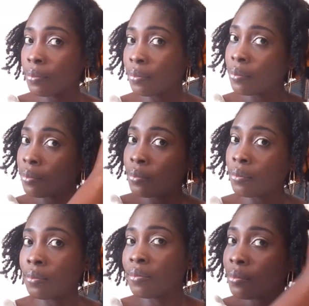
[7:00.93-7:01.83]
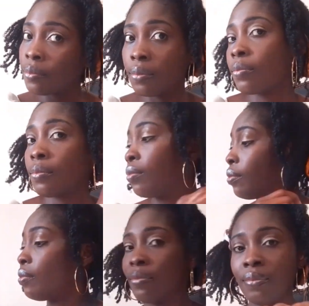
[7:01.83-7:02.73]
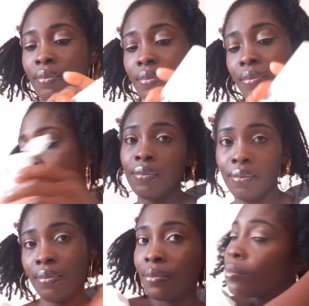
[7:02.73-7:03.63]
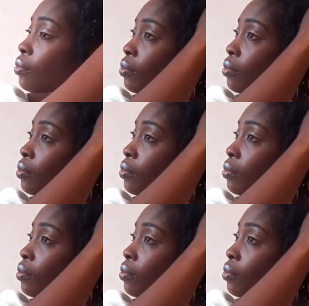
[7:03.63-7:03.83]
moisture in your hair and avoids